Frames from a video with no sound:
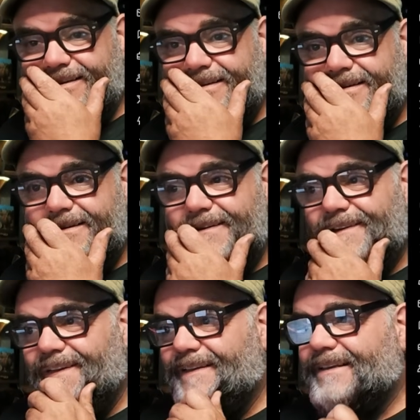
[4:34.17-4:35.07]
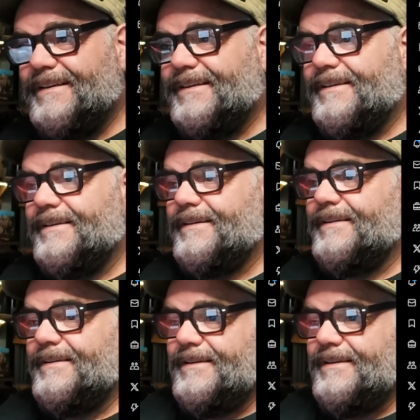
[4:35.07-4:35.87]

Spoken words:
Nobody speaks.